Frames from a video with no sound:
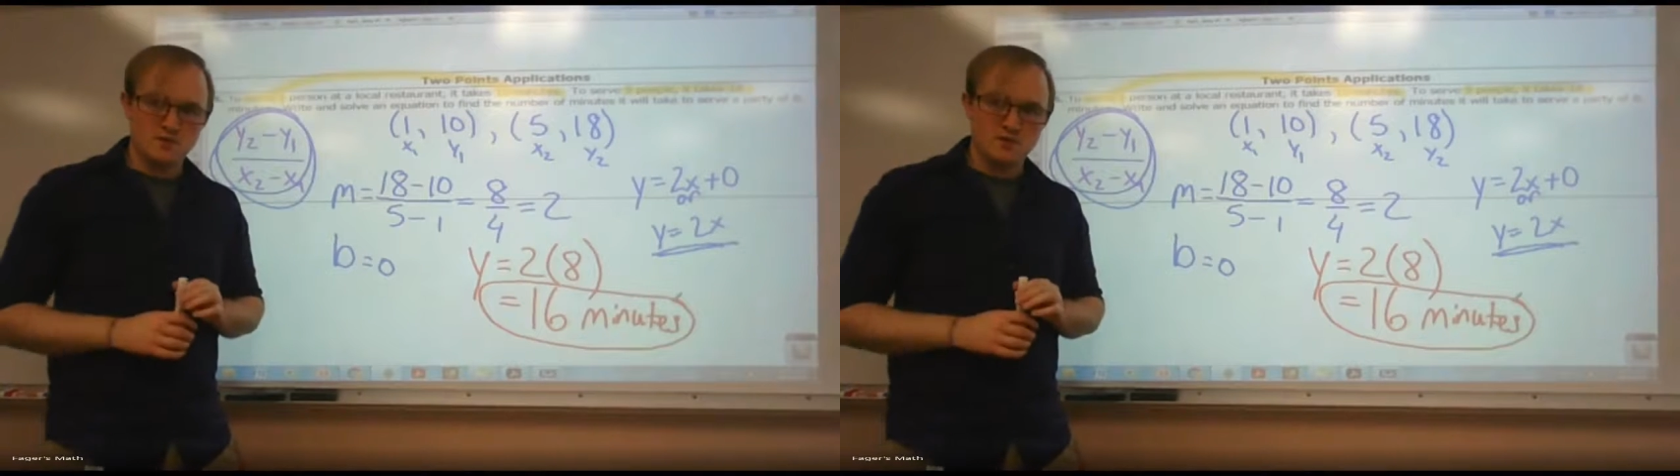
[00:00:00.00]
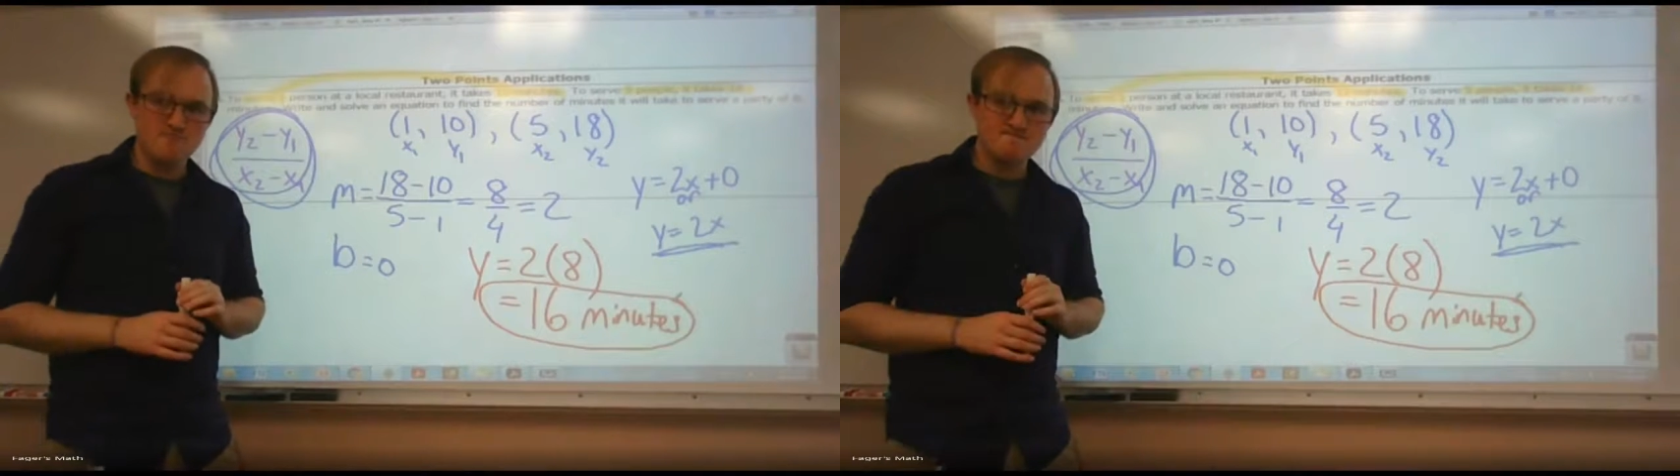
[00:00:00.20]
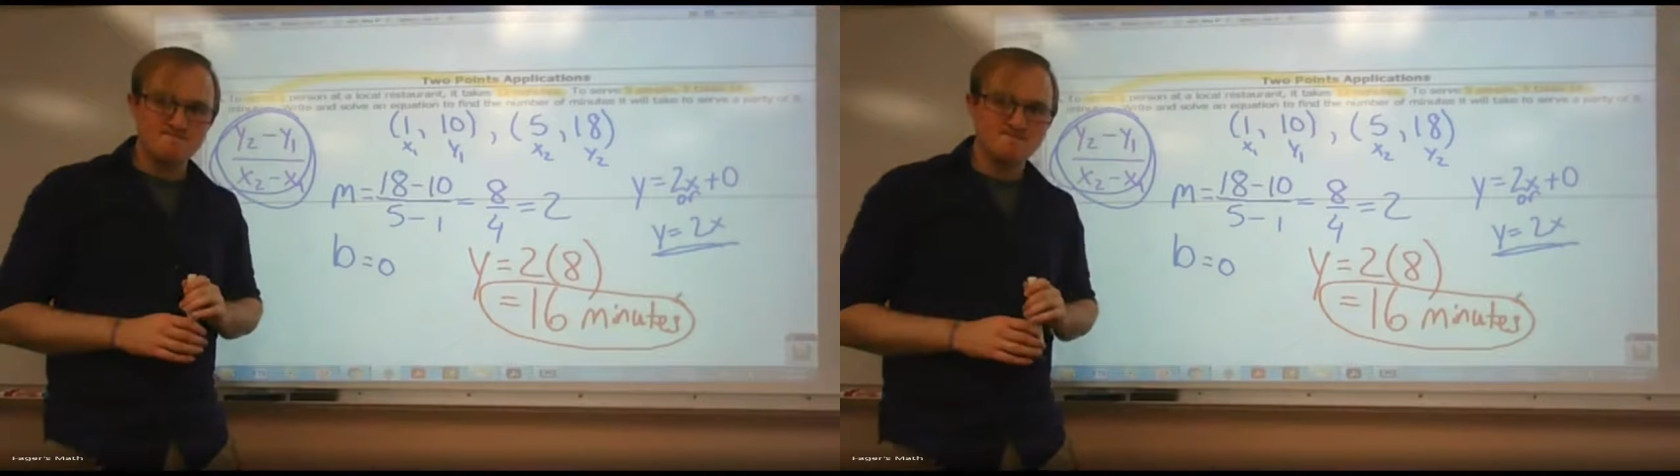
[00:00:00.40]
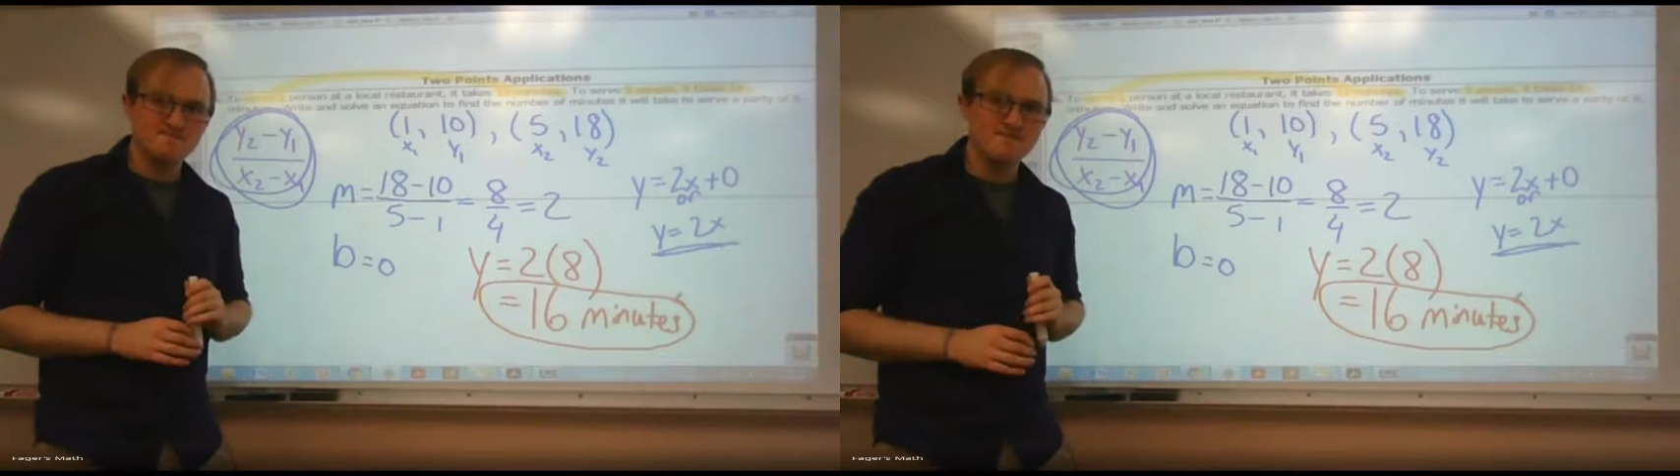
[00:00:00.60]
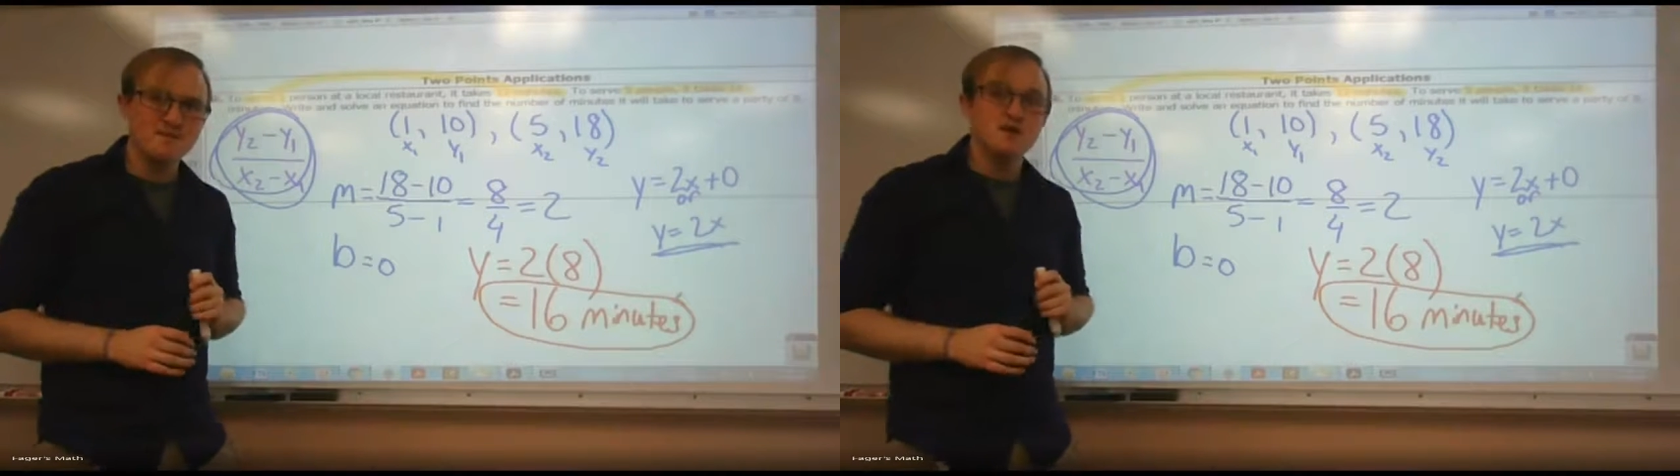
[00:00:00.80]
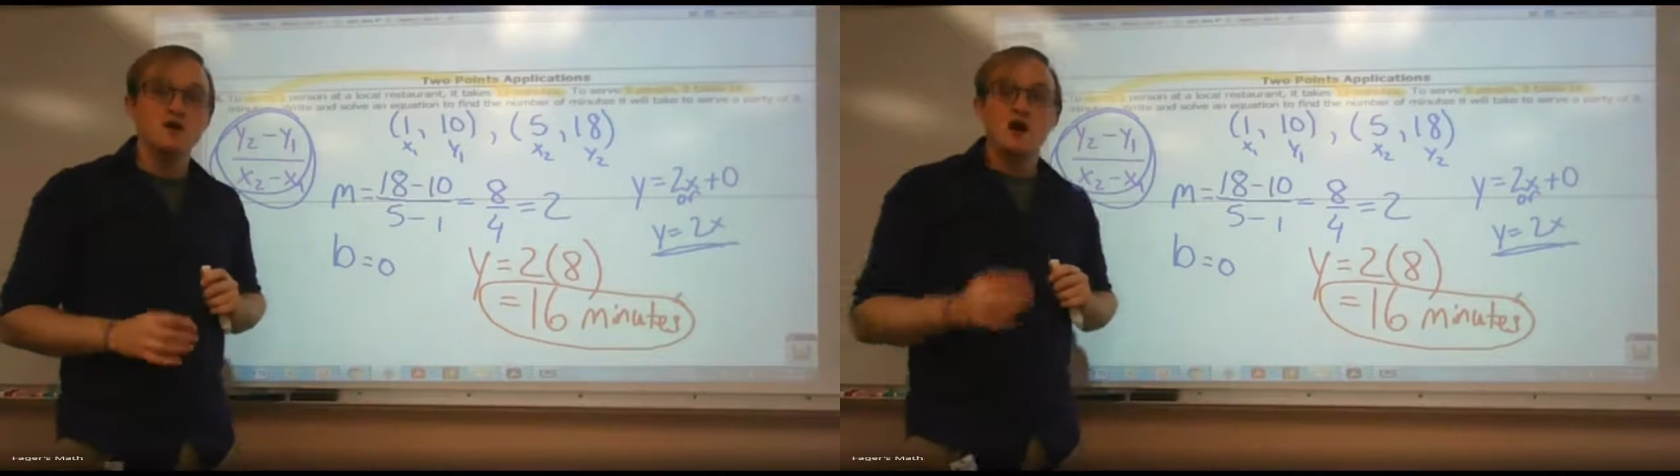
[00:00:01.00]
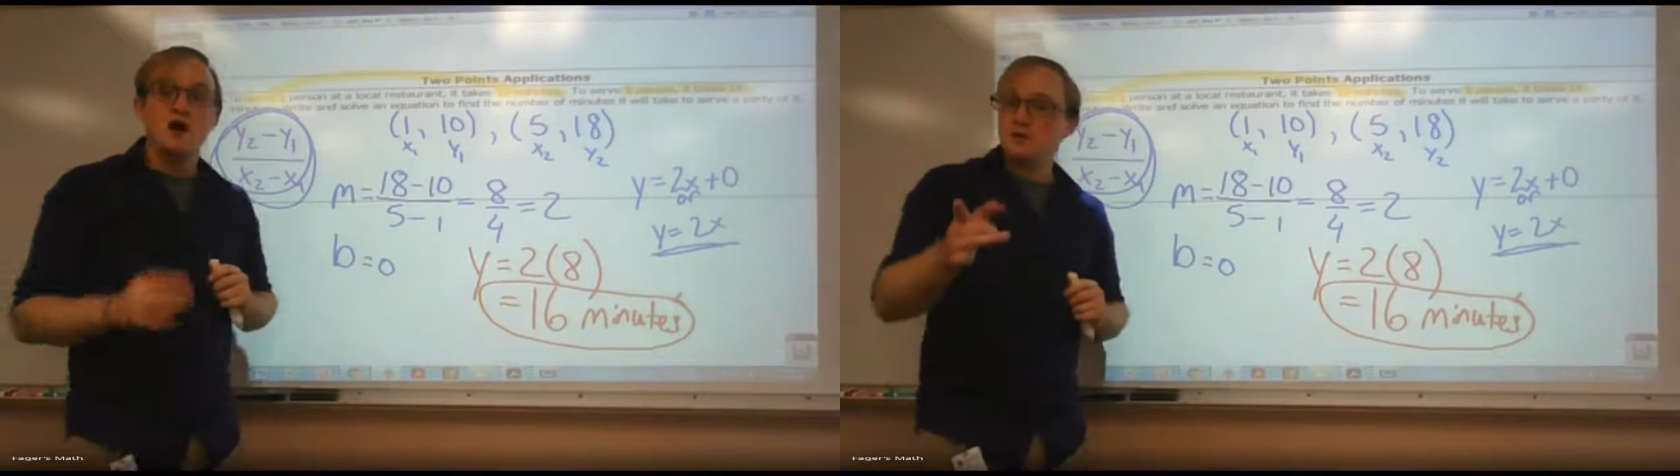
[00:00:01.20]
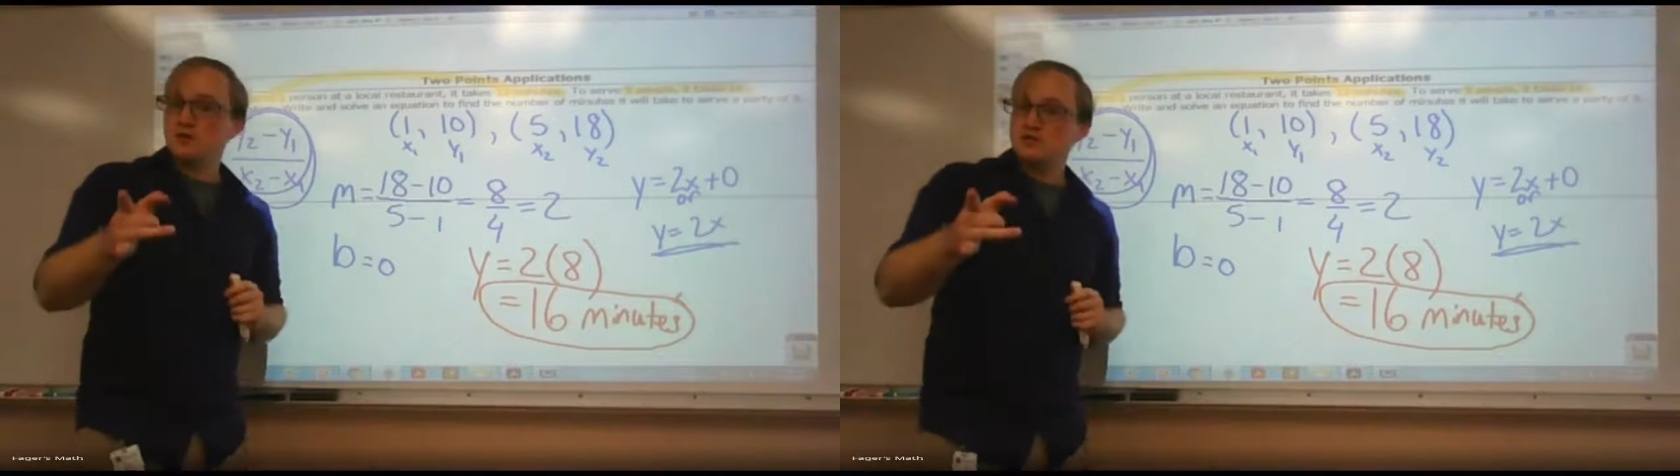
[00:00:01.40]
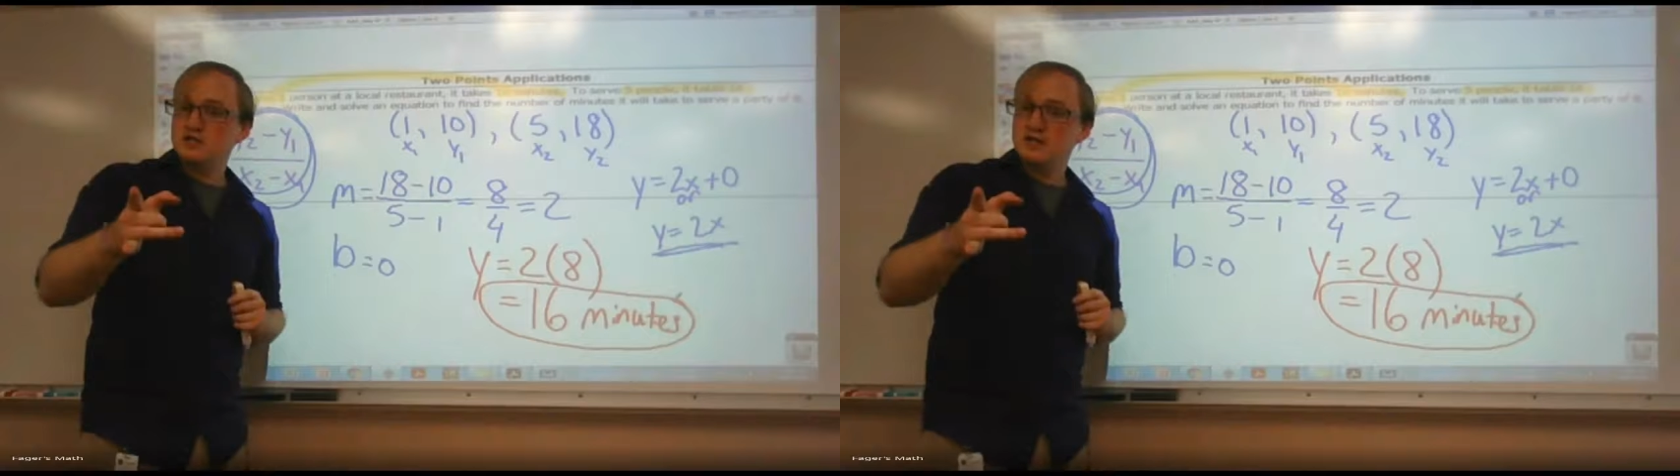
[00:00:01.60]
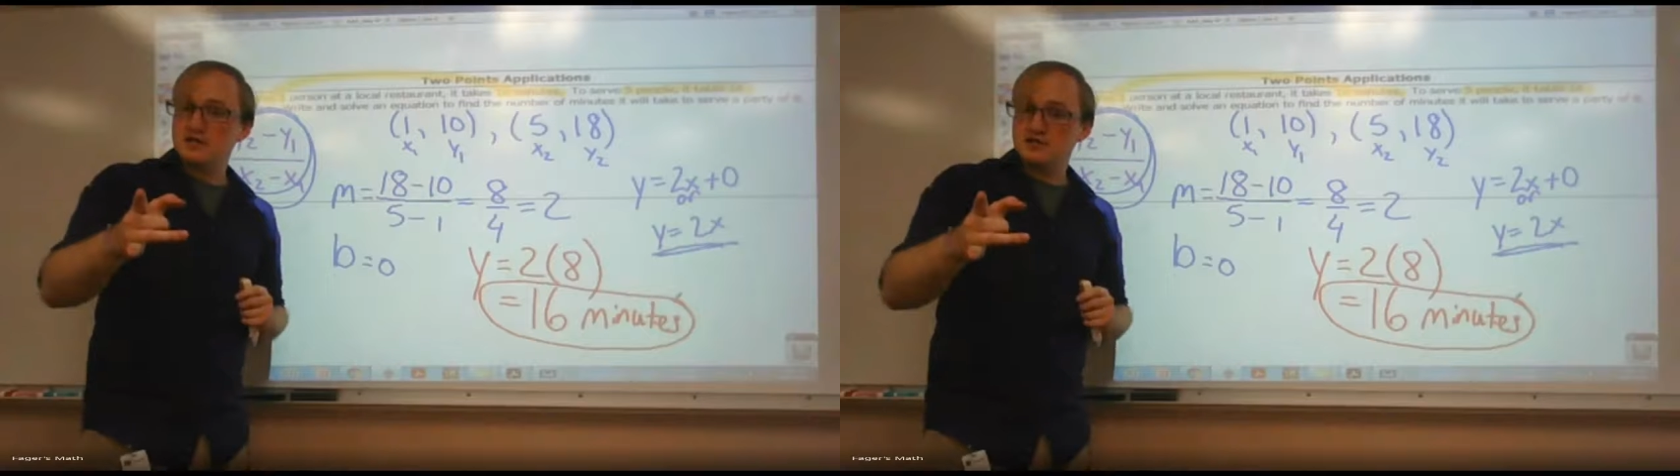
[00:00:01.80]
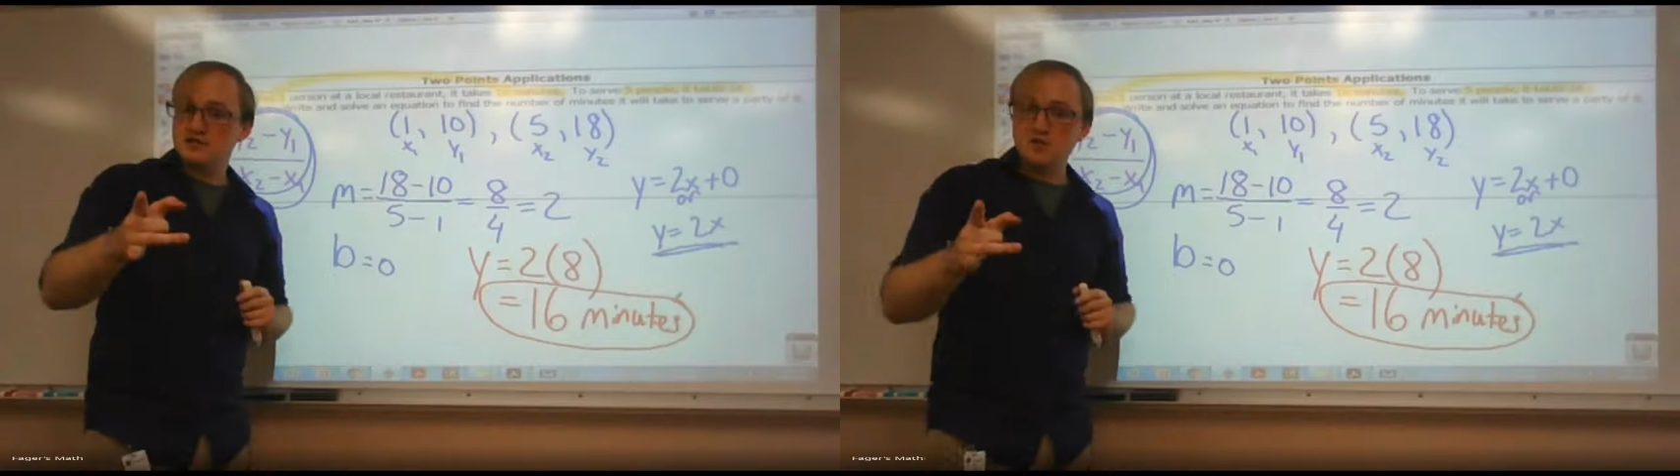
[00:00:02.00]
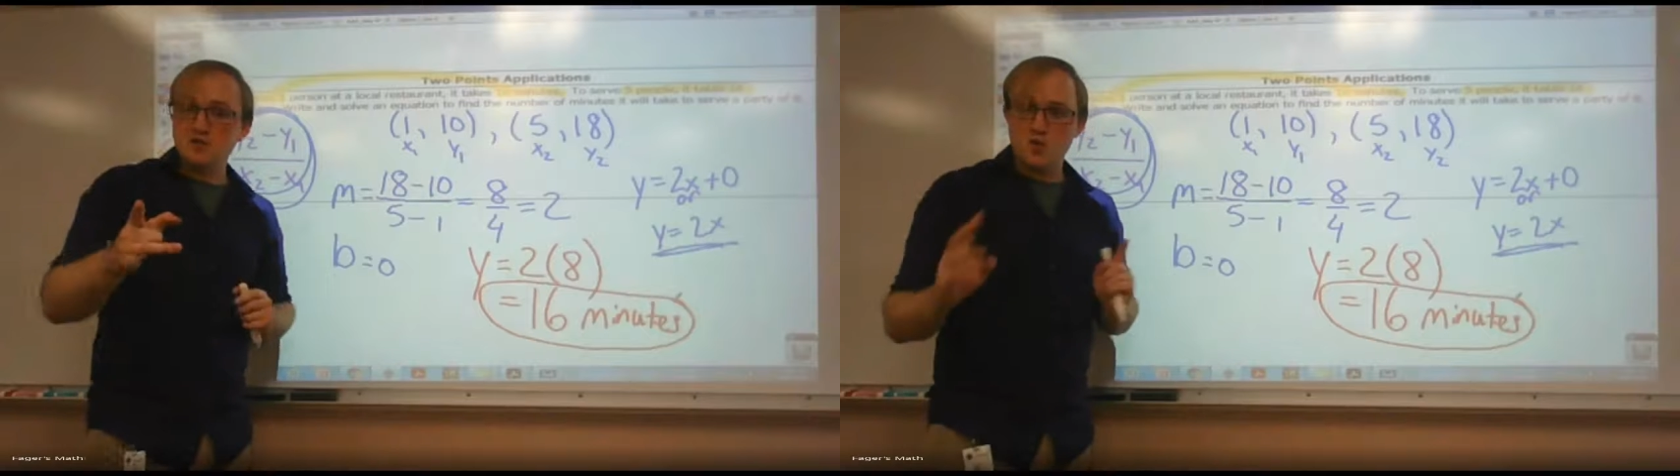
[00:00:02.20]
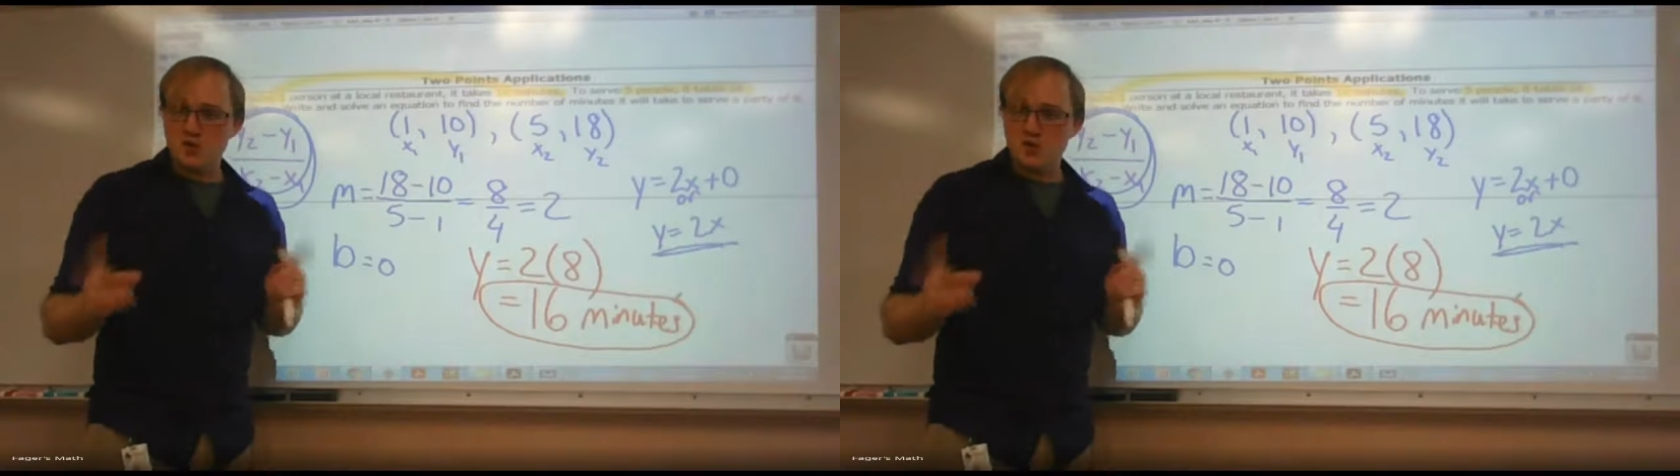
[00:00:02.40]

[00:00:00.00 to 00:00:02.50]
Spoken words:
Okay? I'm going to let you get to it.